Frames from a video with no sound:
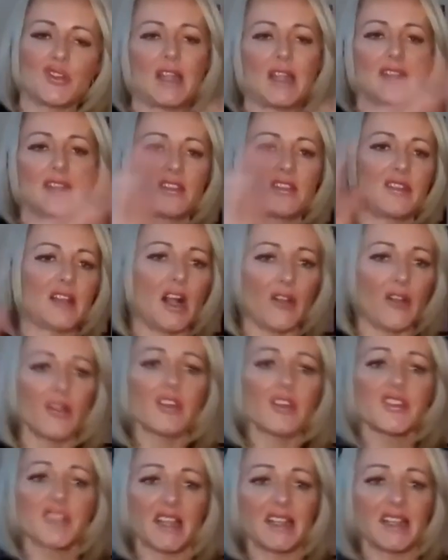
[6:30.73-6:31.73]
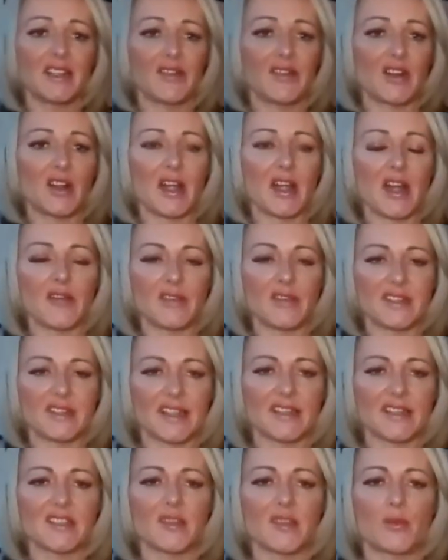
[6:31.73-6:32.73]
into the other side of our nervous
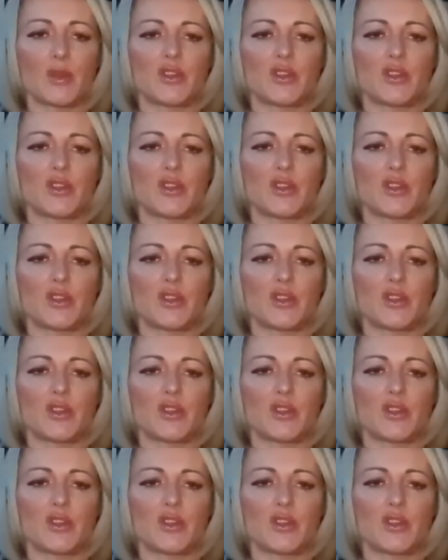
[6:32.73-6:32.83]
system,